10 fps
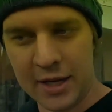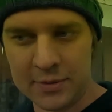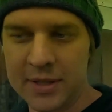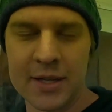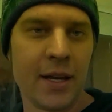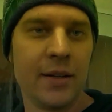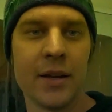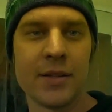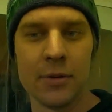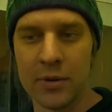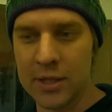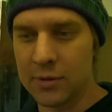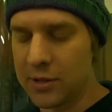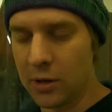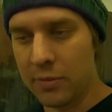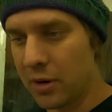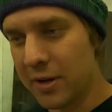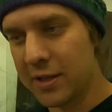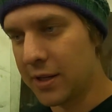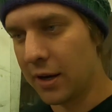as we said, that's the risk with stock bottom
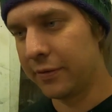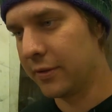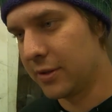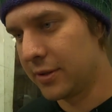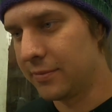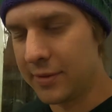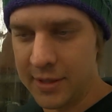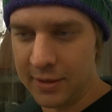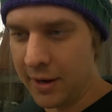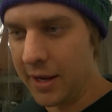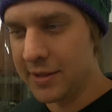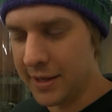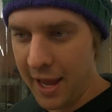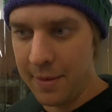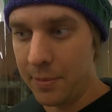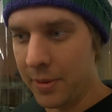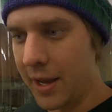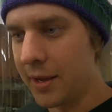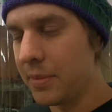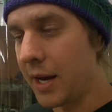end stuff. It's the game you
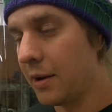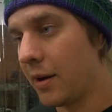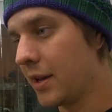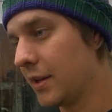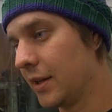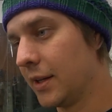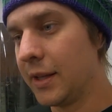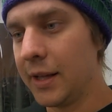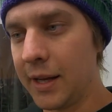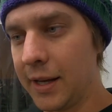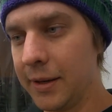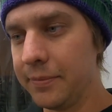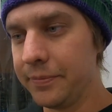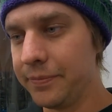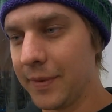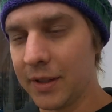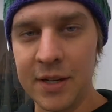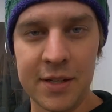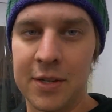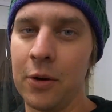play. But anyway, at
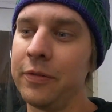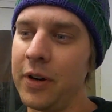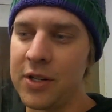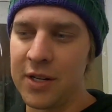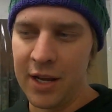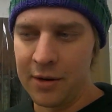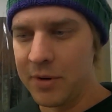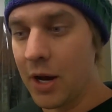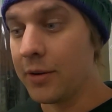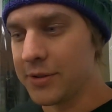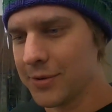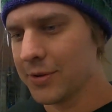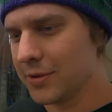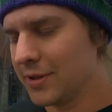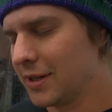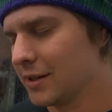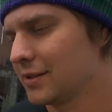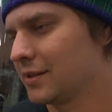least it's all fresh now, and we know it's all good now,